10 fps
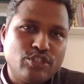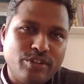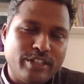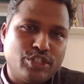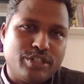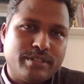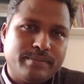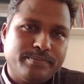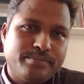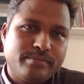stretched
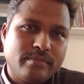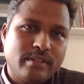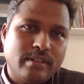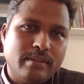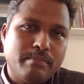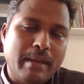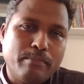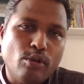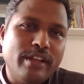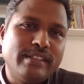by
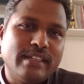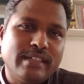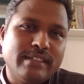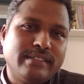pulling the